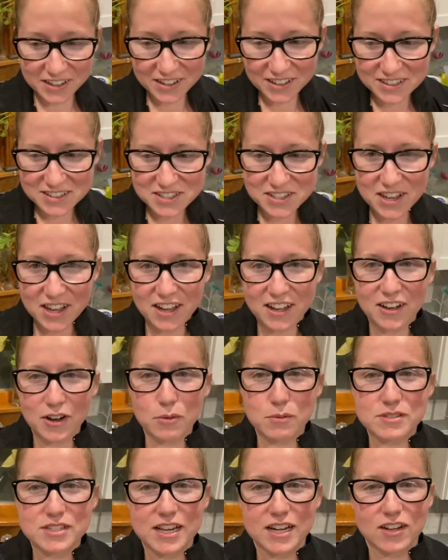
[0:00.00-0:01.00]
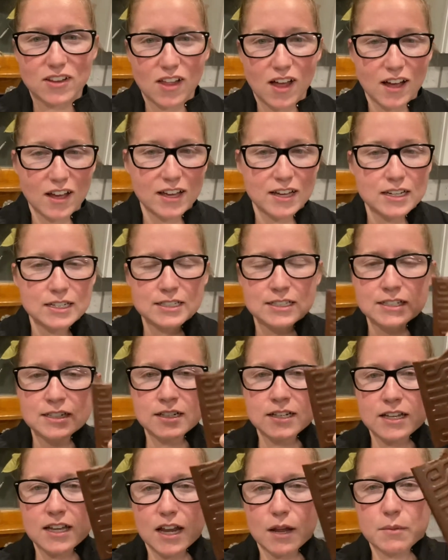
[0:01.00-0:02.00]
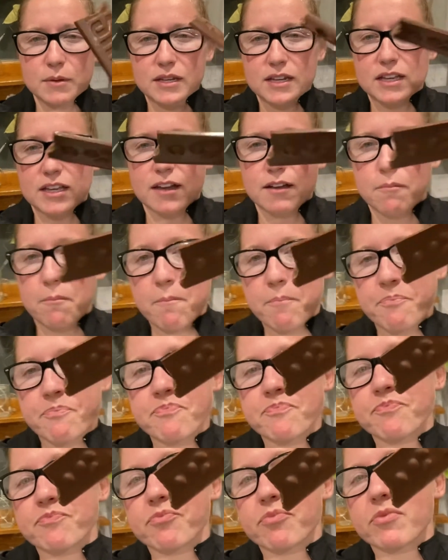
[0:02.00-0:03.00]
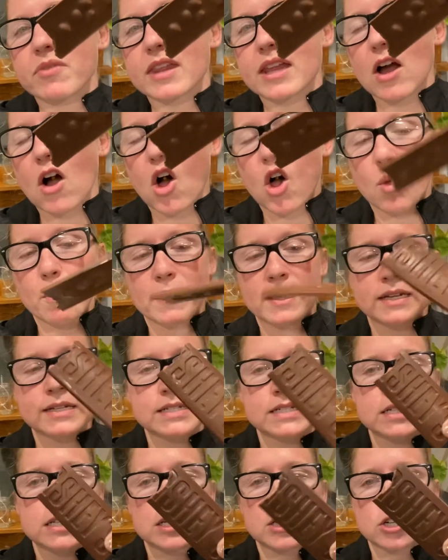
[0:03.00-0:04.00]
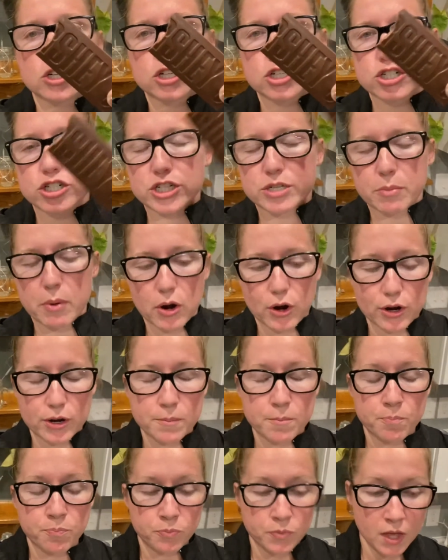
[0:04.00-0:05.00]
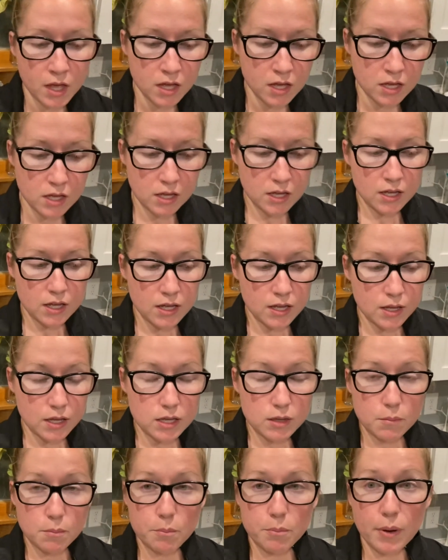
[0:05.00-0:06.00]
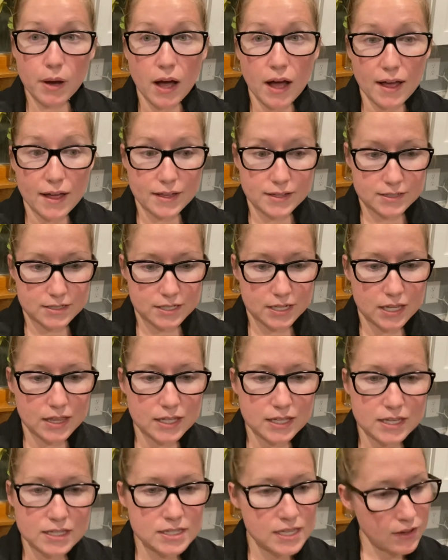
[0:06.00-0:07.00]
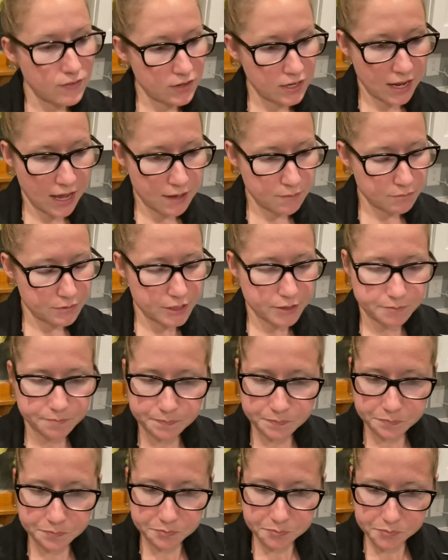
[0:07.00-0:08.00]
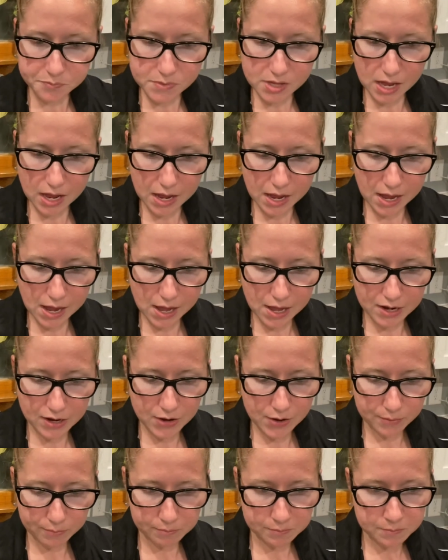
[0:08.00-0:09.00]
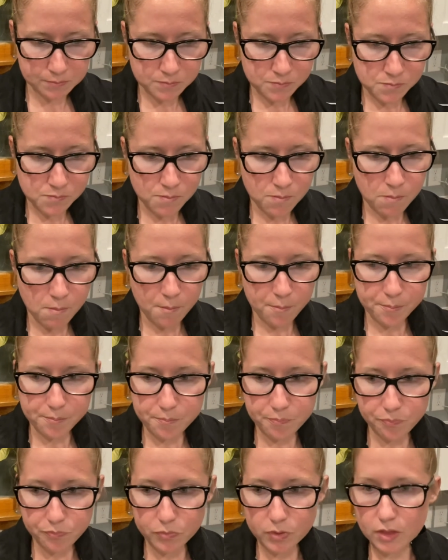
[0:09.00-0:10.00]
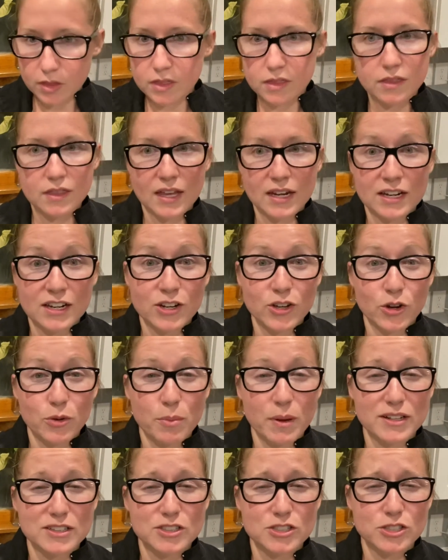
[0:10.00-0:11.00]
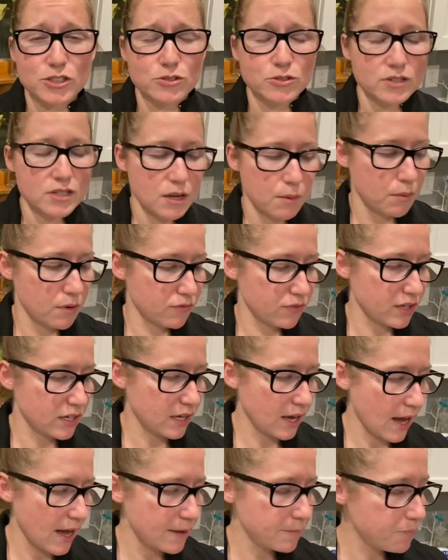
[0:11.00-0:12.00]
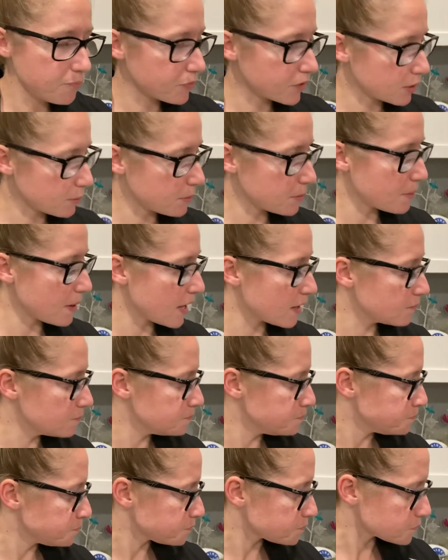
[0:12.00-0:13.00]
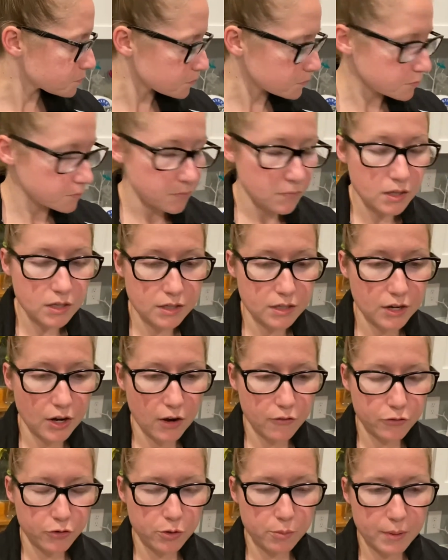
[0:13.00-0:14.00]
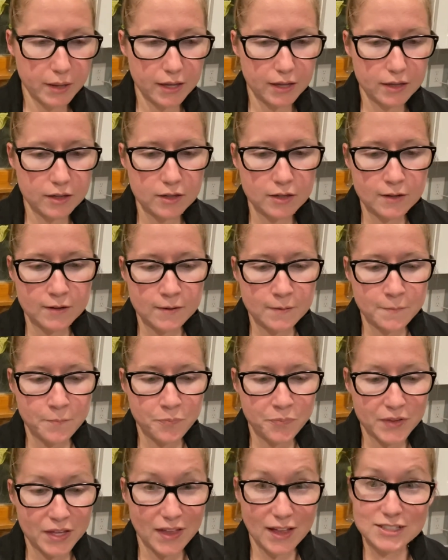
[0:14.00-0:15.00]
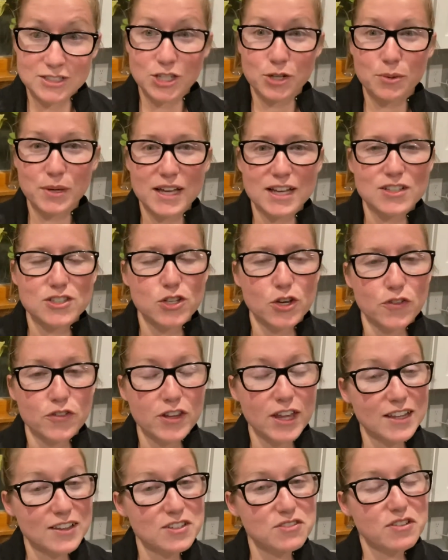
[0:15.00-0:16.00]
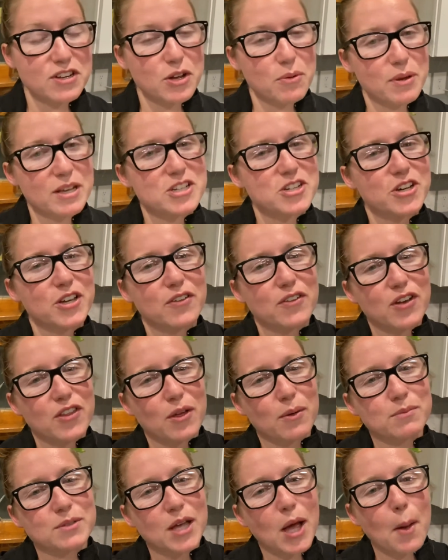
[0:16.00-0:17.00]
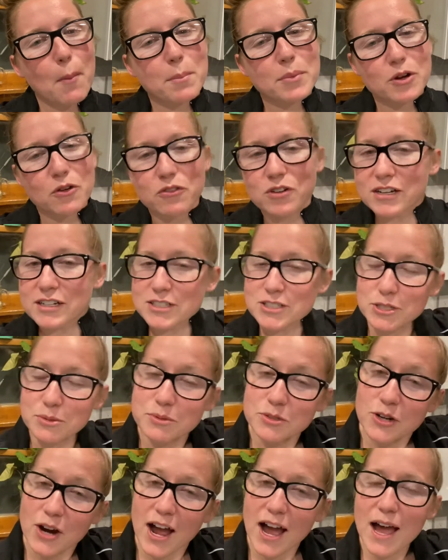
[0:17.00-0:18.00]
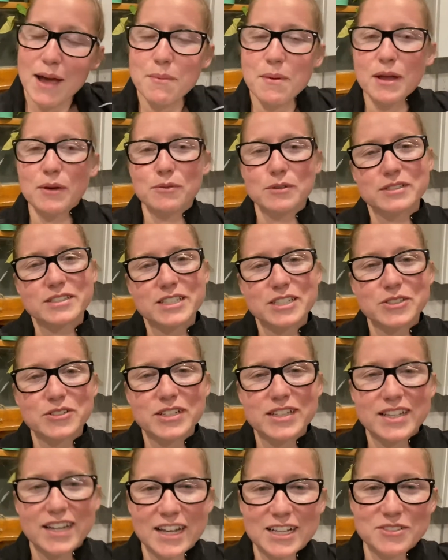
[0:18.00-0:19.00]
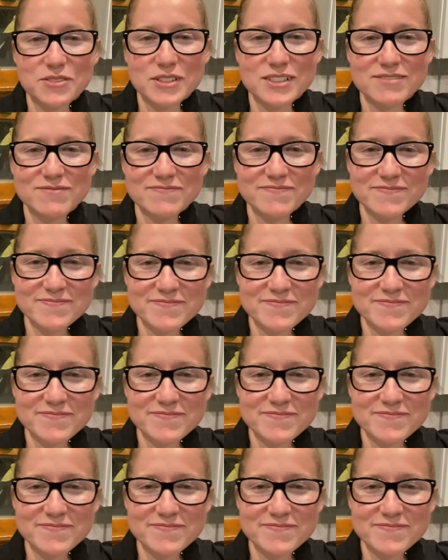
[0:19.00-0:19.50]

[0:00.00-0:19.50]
It's uh, almost eight o'clock and I'm eating a almond Hershey bar. But the kids haven't napped and they need to go to bed soon. I'm feed Kai, get him to bed here after a bit. And that's gonna be it. So if you like this video, make sure you give it a thumbs up. Don't forget to subscribe and we'll see you in the next one.